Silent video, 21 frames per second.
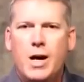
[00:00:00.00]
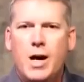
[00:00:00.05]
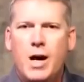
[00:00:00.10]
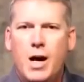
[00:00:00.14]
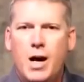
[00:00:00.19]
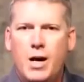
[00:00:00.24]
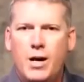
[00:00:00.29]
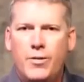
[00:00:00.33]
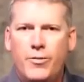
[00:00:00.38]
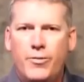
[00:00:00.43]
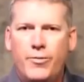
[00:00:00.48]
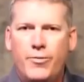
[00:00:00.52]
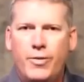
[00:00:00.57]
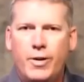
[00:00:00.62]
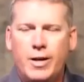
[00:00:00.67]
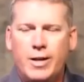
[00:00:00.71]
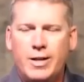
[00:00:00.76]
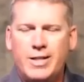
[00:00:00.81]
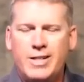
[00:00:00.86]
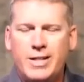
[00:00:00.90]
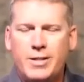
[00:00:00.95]
of
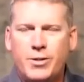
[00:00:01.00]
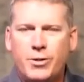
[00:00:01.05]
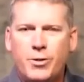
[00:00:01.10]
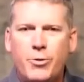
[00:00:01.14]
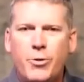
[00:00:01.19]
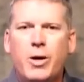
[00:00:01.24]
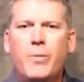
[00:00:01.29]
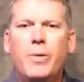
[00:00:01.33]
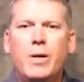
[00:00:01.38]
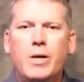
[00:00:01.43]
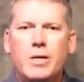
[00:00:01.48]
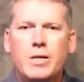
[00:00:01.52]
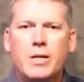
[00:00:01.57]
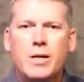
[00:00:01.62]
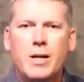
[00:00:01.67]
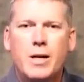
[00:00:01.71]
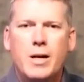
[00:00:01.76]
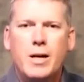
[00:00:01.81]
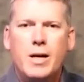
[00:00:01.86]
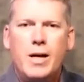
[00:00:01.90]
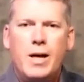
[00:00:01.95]

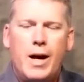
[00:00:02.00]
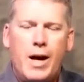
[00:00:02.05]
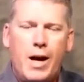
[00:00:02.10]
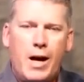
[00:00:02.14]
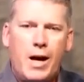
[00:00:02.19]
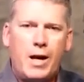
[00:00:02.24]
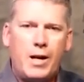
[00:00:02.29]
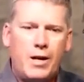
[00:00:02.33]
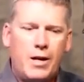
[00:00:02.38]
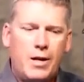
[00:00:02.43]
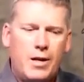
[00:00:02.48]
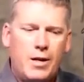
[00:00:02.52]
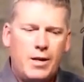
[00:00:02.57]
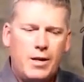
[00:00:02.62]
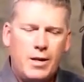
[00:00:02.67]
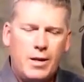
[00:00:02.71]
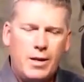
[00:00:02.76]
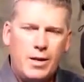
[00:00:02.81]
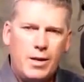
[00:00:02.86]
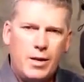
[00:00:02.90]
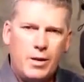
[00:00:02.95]
disagreement, and
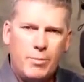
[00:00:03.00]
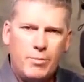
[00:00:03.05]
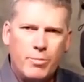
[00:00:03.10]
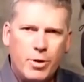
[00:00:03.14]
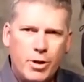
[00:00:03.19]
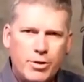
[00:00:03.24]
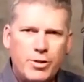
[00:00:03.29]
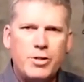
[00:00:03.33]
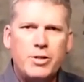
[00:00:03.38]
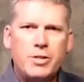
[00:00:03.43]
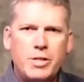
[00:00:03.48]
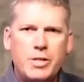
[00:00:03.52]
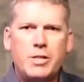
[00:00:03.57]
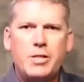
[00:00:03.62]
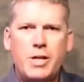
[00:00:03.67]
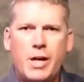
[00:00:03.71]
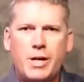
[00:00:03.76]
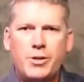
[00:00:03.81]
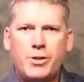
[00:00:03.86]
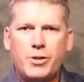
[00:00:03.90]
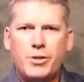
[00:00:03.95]
emergency
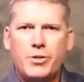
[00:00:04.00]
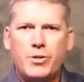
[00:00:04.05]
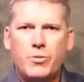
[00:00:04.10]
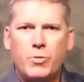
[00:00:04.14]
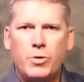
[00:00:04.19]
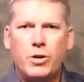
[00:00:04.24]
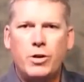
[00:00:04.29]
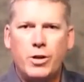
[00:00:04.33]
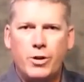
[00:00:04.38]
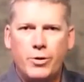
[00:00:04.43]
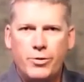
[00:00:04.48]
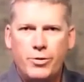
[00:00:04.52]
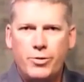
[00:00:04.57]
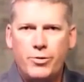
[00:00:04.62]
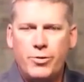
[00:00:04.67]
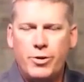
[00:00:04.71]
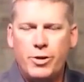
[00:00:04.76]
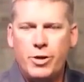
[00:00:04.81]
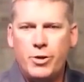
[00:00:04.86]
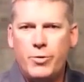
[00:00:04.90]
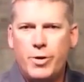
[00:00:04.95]
sessions will go
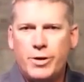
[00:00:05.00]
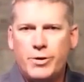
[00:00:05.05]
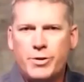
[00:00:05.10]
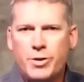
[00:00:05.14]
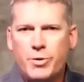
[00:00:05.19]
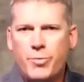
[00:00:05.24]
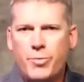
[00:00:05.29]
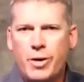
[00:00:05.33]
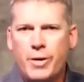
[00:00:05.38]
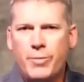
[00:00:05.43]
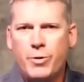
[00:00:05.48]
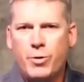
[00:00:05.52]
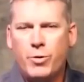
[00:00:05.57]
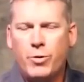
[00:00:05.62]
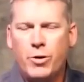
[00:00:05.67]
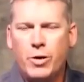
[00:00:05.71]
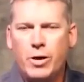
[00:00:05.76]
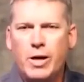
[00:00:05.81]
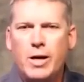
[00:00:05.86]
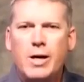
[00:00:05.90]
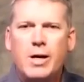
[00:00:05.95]
to the U.S. Supreme
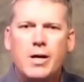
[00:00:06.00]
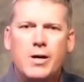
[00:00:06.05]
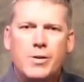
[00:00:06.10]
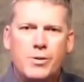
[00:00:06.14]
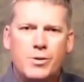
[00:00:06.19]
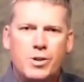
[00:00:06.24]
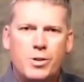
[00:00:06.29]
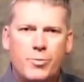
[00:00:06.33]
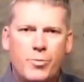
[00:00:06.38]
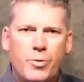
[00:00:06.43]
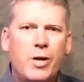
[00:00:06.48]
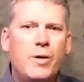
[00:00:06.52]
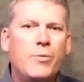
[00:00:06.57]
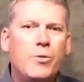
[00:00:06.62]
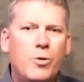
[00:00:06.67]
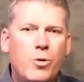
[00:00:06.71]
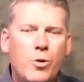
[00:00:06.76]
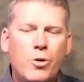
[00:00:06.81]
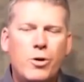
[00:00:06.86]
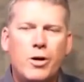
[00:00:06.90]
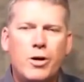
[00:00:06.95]
Court. The Supreme
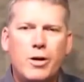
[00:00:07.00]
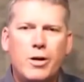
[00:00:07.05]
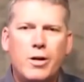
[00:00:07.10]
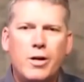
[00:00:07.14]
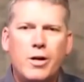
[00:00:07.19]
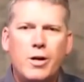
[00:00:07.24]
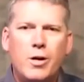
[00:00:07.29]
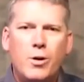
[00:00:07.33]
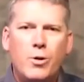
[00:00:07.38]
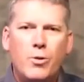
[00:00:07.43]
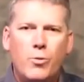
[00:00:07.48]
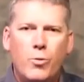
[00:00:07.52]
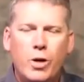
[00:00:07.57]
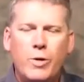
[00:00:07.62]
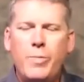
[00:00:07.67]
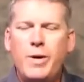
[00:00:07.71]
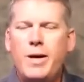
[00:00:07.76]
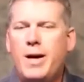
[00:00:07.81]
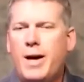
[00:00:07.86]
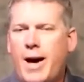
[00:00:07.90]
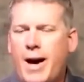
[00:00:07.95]
Court
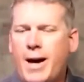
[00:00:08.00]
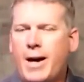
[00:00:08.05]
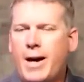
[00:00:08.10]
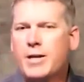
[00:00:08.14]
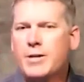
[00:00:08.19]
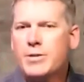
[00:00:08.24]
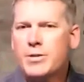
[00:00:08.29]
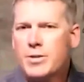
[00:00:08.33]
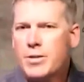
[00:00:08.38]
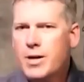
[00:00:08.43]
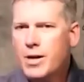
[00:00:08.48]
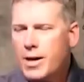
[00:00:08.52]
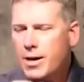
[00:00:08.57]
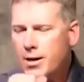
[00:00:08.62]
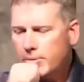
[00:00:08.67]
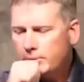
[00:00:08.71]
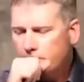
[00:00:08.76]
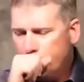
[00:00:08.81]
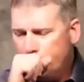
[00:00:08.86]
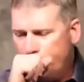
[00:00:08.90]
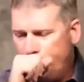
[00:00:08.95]
would be asked,
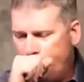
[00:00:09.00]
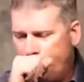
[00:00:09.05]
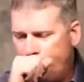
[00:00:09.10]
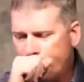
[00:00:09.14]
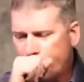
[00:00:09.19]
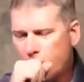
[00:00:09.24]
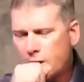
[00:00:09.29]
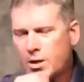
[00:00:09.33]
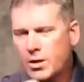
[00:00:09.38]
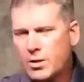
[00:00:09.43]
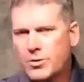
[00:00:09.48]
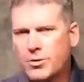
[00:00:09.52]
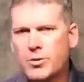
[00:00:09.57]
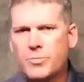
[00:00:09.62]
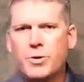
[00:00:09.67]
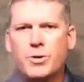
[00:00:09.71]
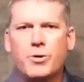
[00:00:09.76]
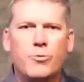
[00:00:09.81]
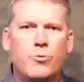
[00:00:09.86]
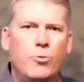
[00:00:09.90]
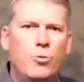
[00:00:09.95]

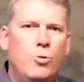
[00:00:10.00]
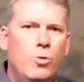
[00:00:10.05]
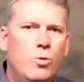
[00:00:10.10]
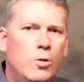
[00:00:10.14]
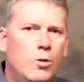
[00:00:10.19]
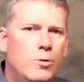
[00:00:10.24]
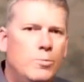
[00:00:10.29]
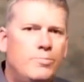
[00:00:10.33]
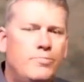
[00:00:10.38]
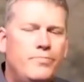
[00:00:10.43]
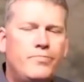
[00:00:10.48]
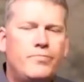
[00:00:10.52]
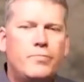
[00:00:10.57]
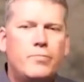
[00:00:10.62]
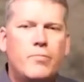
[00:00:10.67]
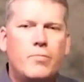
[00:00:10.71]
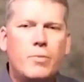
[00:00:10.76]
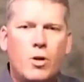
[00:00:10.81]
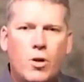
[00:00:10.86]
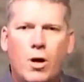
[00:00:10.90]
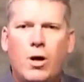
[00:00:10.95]
to rule
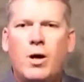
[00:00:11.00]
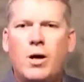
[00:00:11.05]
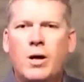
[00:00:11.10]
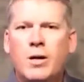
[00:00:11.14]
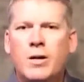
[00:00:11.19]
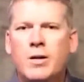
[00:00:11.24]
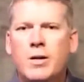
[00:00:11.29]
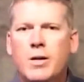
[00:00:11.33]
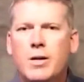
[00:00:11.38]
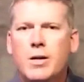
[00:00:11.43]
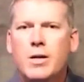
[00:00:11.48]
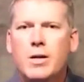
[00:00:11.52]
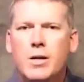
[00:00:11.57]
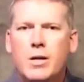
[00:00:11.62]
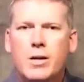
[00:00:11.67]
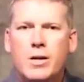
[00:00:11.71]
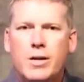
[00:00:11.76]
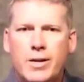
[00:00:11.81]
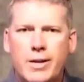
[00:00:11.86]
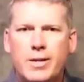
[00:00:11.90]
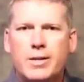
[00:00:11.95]
on
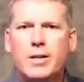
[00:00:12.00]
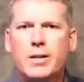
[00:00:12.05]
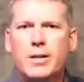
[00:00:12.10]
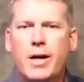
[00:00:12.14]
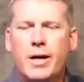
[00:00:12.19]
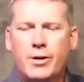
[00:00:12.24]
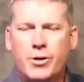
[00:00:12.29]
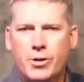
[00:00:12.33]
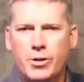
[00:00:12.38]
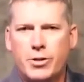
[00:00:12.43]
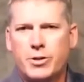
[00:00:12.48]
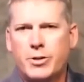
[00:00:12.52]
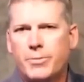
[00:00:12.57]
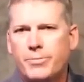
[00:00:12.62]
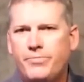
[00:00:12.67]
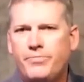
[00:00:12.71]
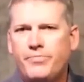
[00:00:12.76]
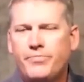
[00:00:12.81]
these elections.